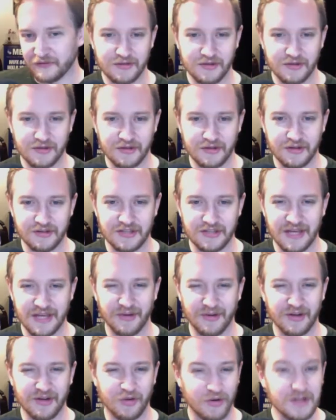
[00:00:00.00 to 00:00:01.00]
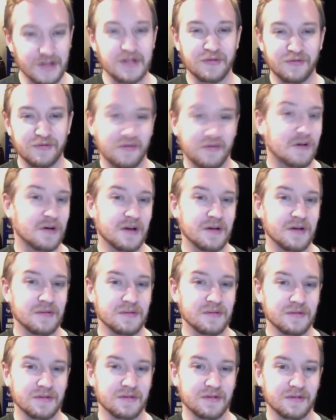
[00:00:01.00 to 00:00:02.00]
a good example, like Green Inferno.
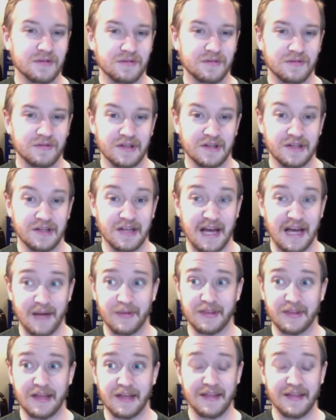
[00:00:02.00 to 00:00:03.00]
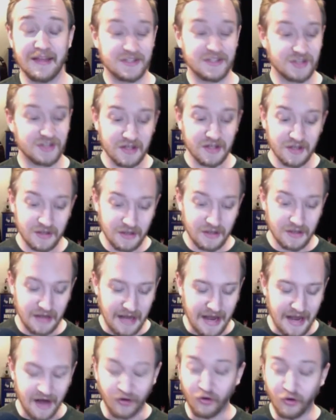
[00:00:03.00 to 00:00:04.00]
Yeah, that, that's
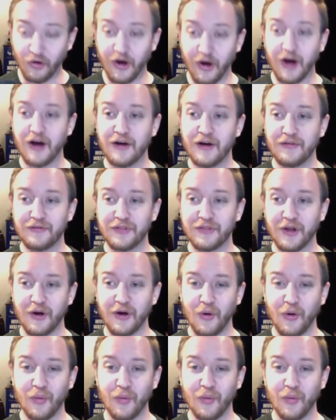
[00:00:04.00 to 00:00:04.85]
I love the whole